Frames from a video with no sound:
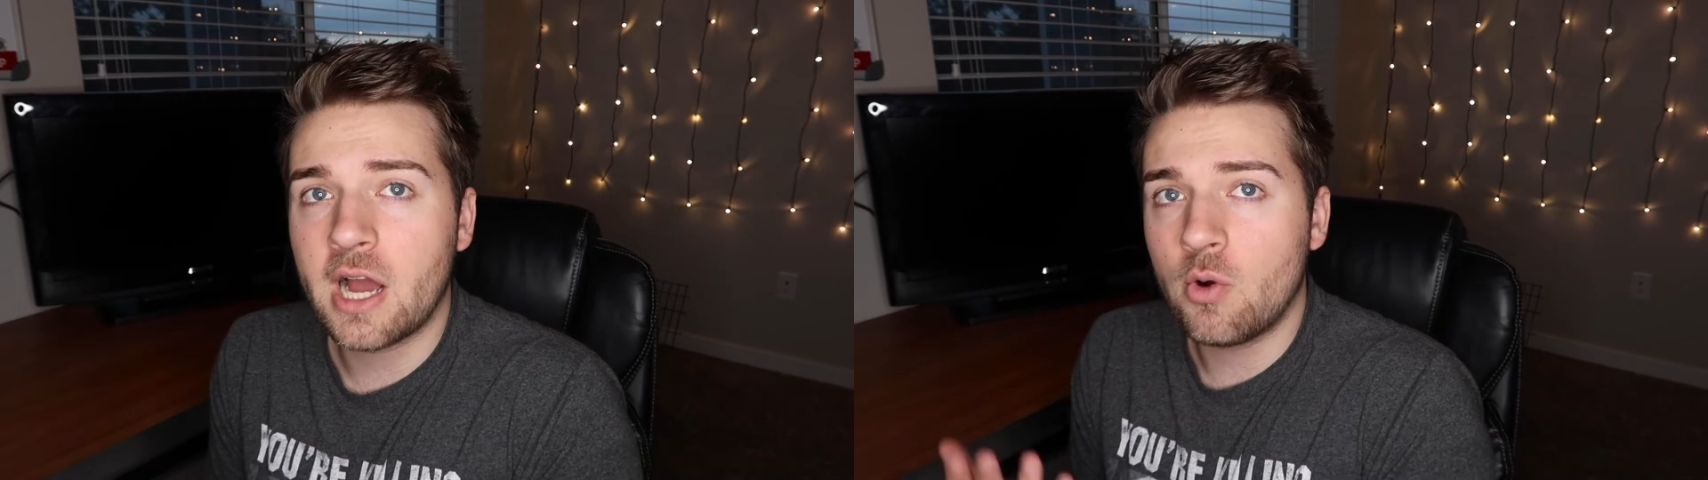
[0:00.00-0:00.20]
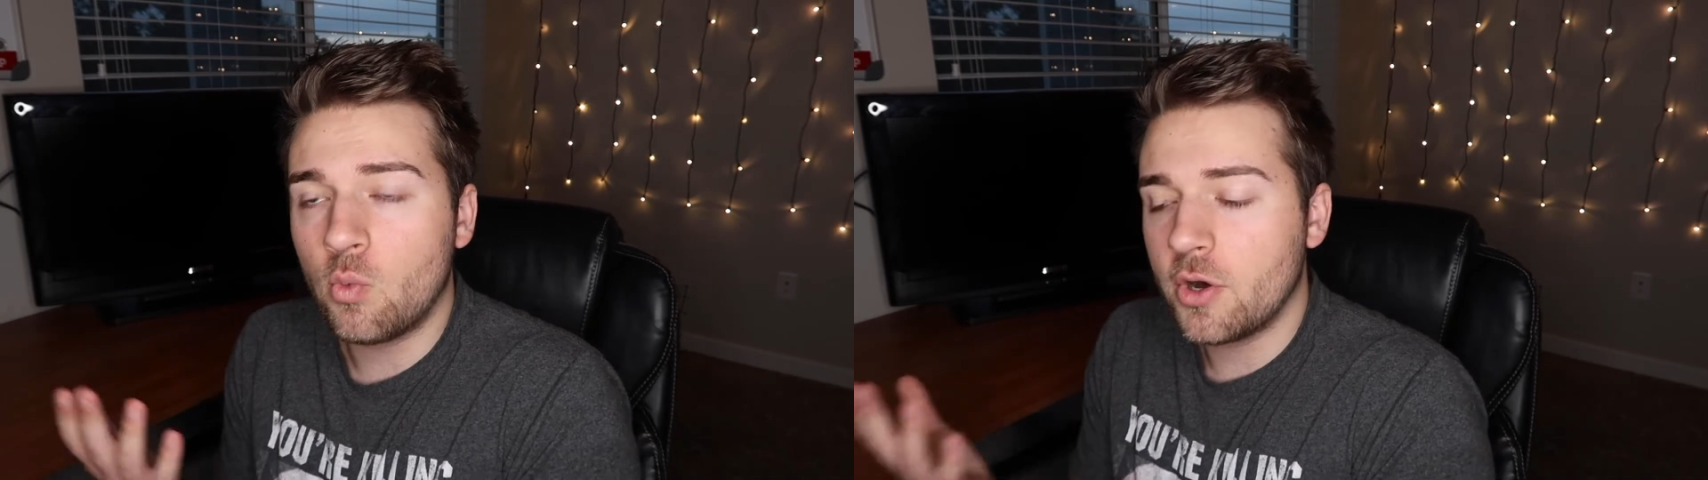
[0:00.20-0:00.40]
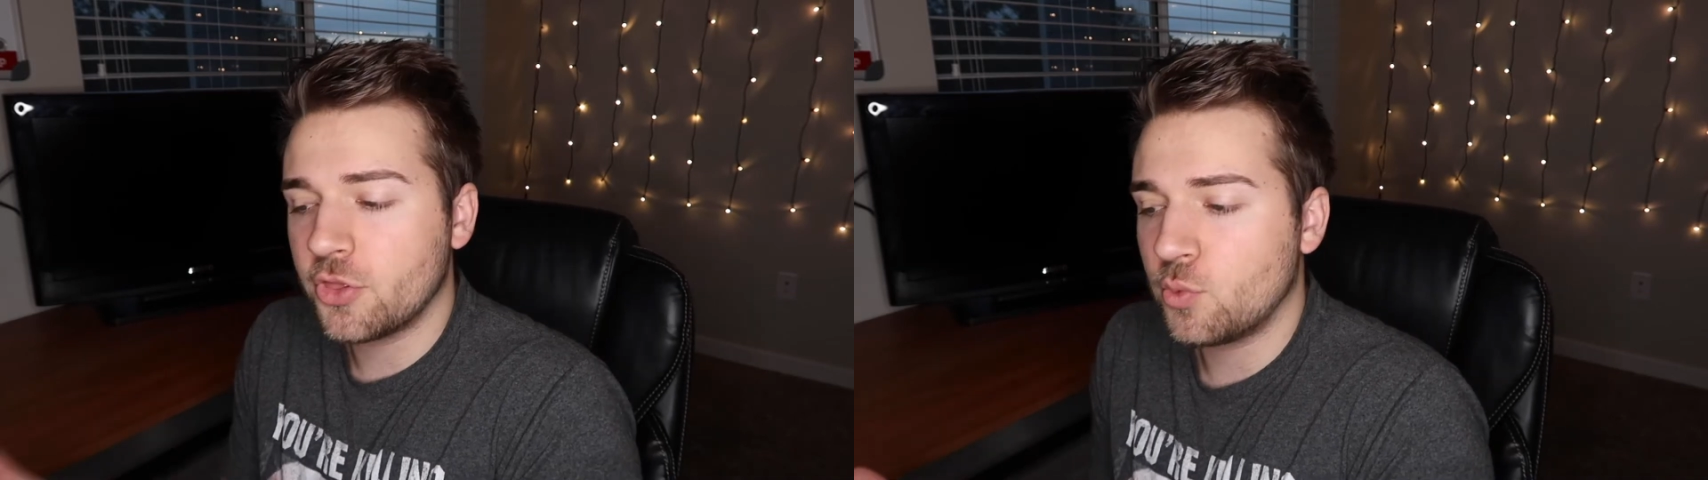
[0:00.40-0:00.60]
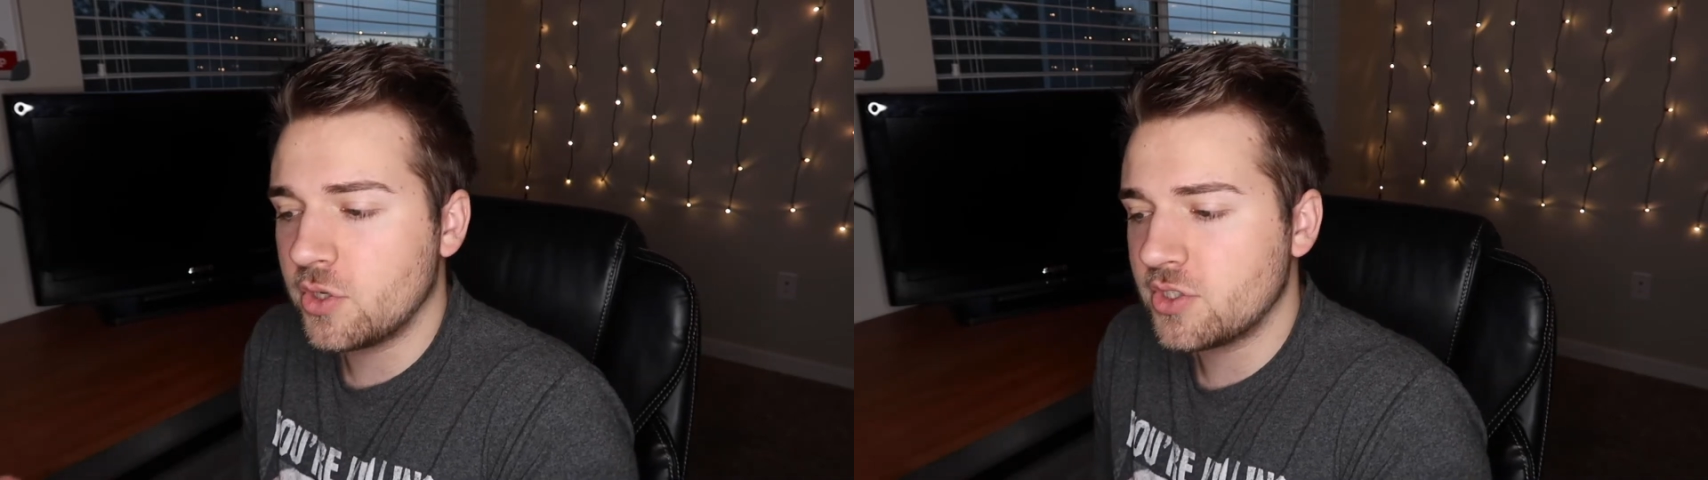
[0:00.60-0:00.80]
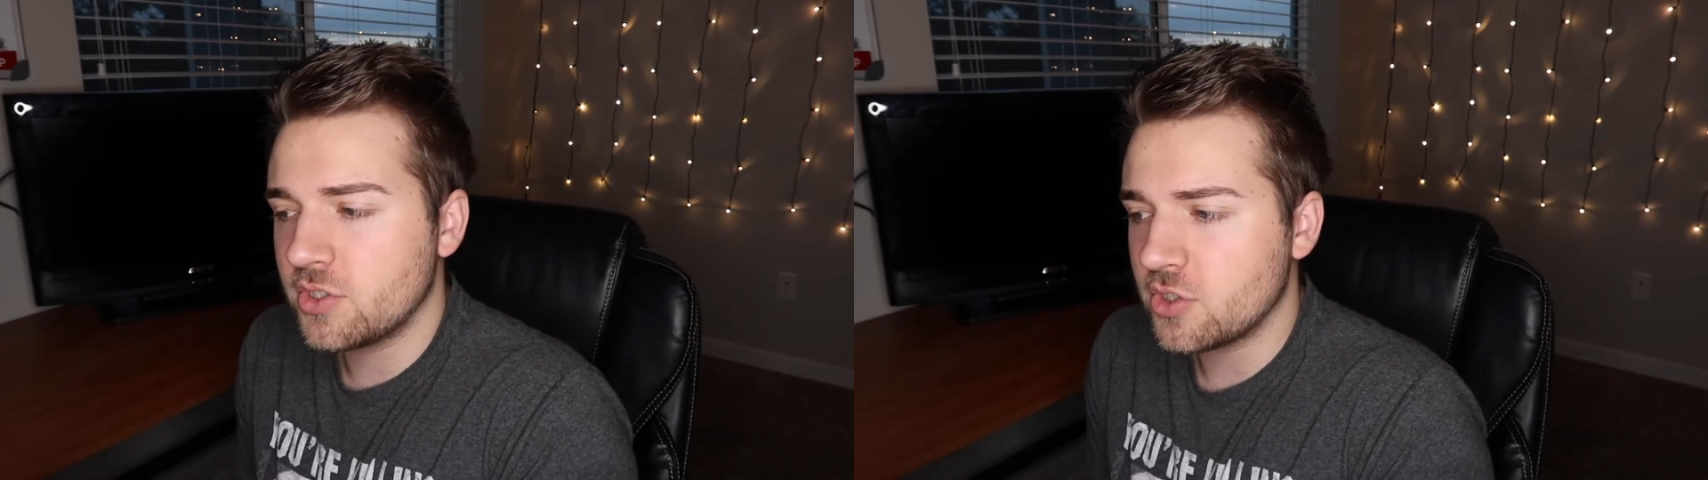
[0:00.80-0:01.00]
out what the
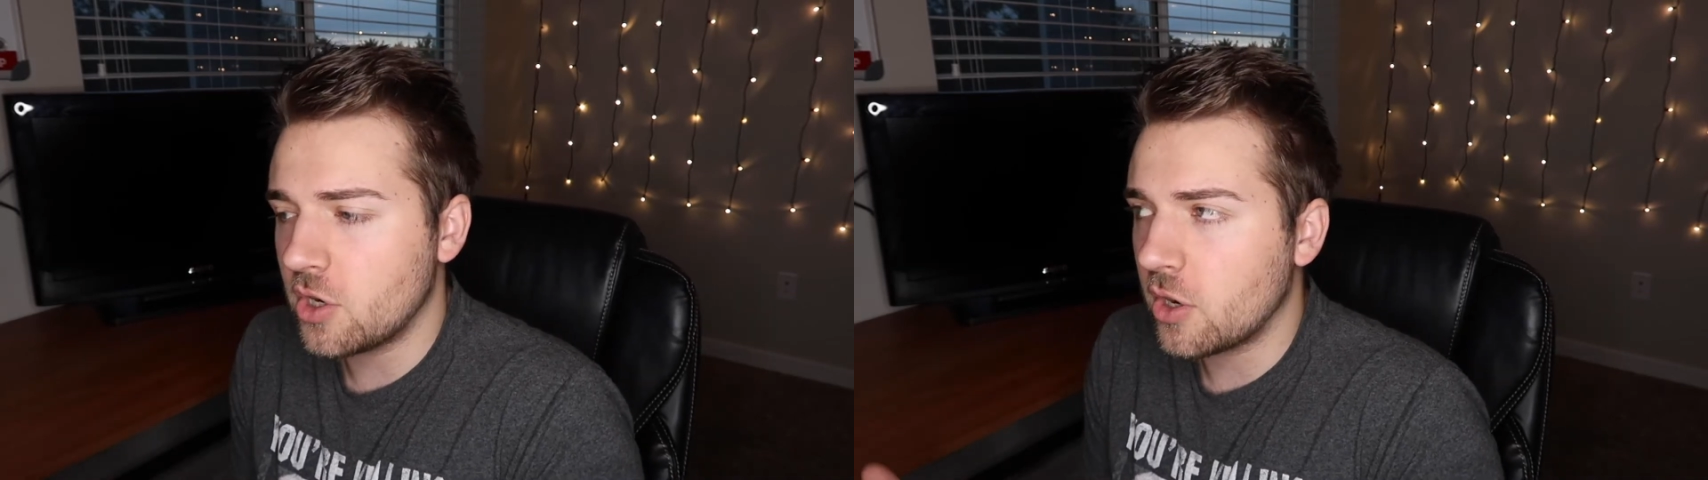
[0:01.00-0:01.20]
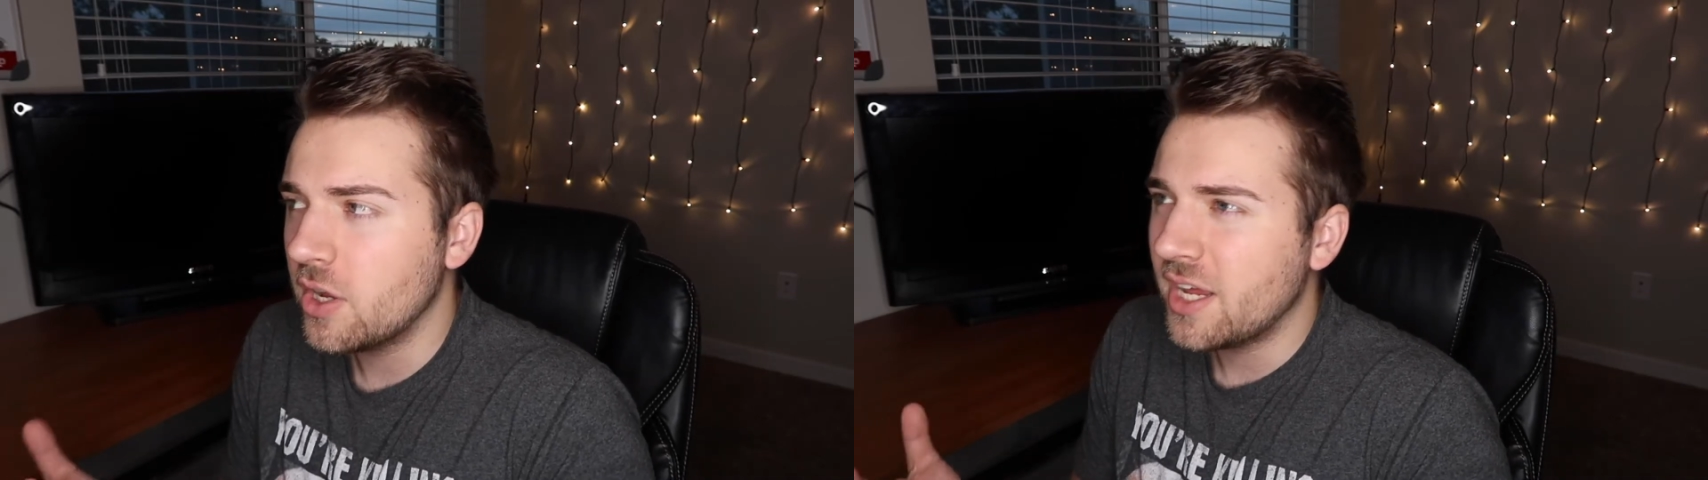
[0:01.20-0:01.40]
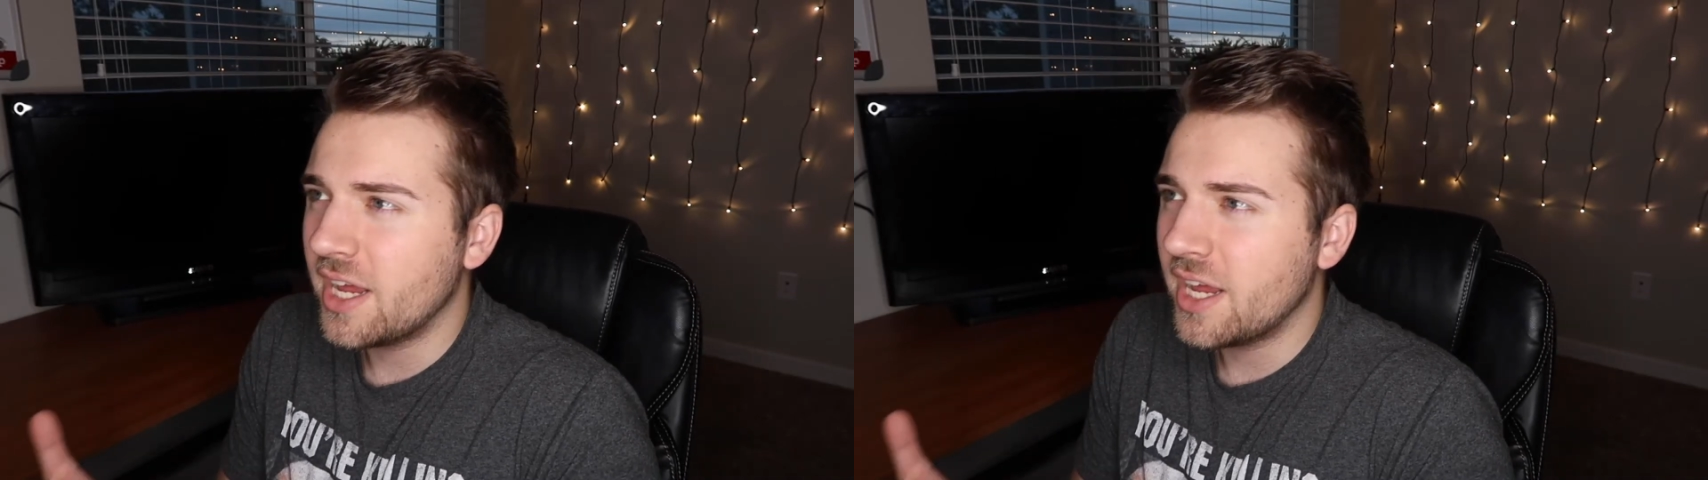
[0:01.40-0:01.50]
reasons are.